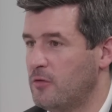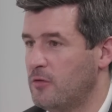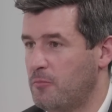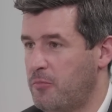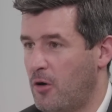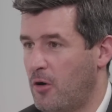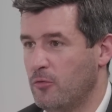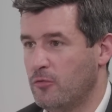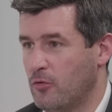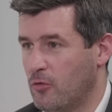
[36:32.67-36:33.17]
the
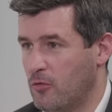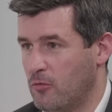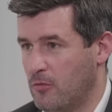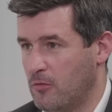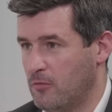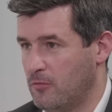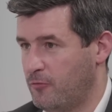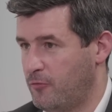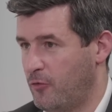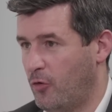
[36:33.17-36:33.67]
Pro Tour
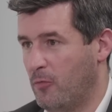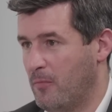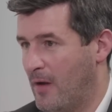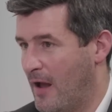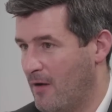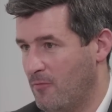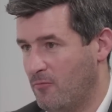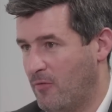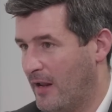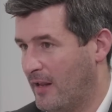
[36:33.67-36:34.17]
format
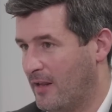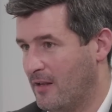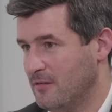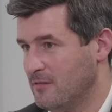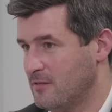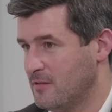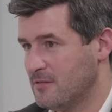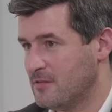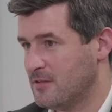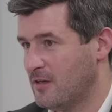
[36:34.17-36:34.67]
and
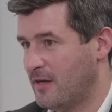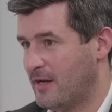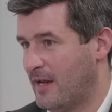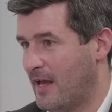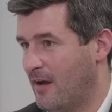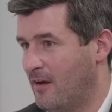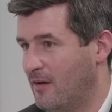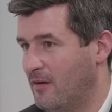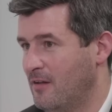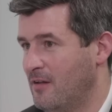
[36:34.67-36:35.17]
rankings inside
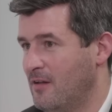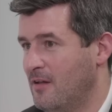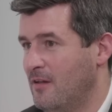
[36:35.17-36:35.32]
out